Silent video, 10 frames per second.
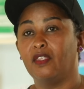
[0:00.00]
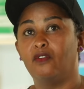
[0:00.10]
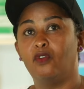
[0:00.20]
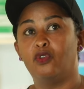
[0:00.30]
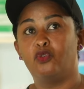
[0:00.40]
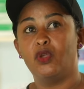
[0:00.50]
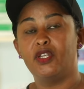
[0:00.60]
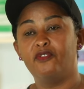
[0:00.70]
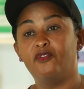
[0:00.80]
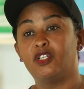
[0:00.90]
So
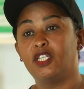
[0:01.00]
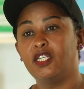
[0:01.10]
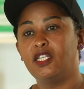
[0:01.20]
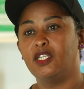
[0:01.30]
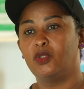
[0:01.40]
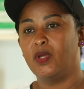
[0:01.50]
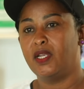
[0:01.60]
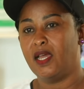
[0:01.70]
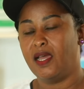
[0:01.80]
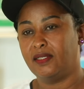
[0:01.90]
2014 is
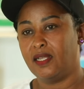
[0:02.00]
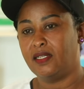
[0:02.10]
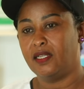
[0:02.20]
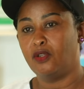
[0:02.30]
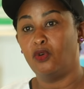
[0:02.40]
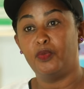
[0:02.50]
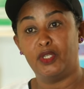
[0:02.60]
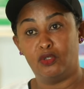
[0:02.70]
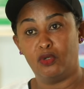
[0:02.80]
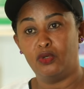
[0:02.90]
when I started
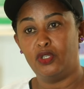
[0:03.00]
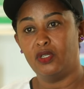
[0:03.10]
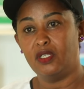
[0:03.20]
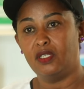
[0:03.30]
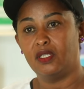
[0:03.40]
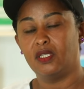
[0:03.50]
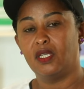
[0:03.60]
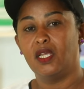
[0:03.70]
Orbit Solutions.